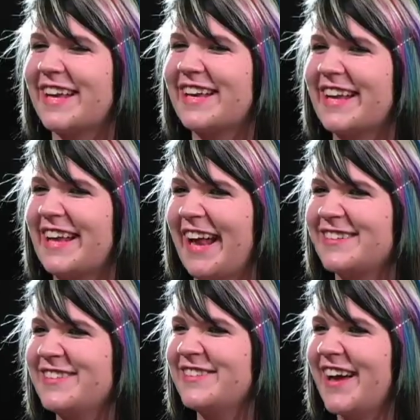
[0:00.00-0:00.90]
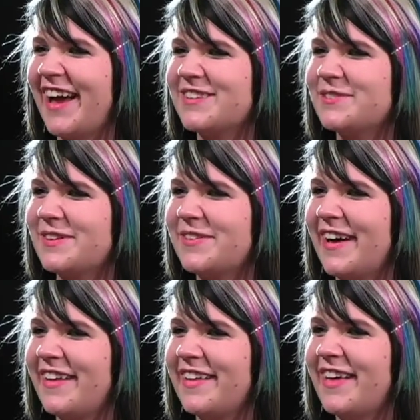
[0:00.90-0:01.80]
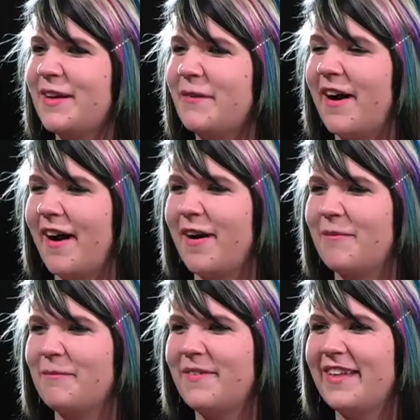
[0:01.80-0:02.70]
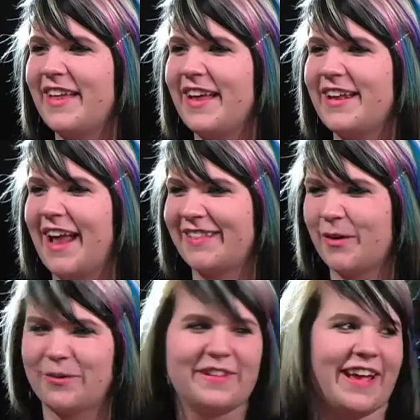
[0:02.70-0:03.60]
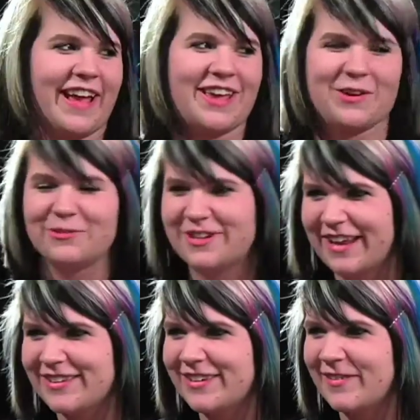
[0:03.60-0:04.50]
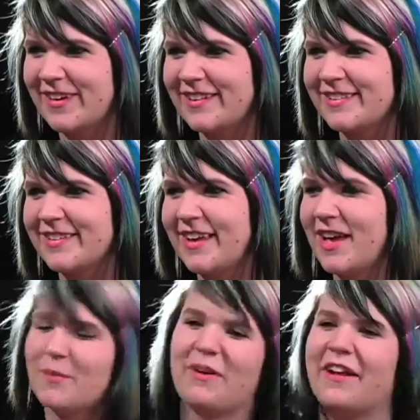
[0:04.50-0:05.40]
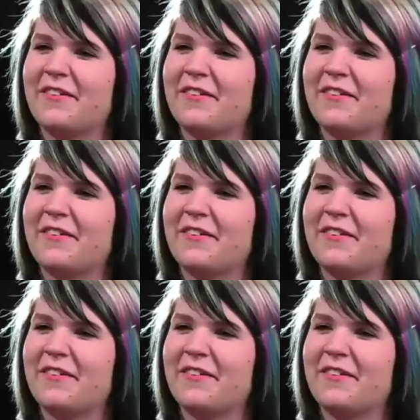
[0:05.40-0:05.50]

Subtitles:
I can connect to you guys really well. Not that we're like a huge age difference, but I